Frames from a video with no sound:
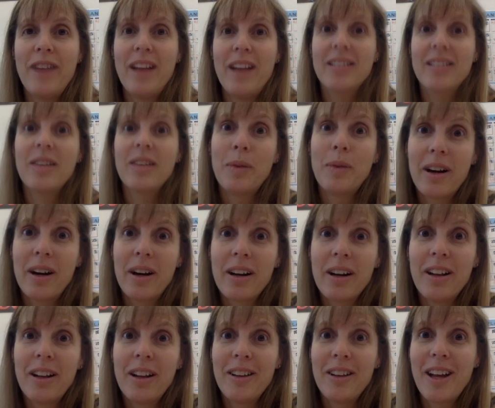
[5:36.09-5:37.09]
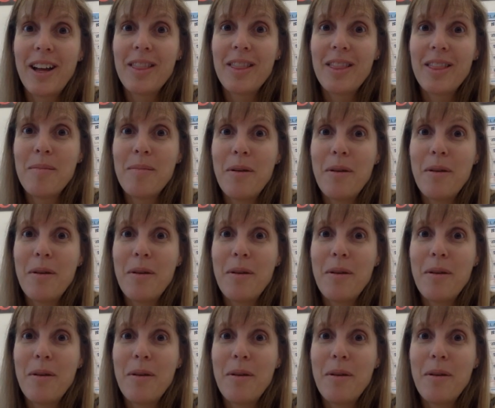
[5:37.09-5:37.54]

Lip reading: And we're going to look at the moon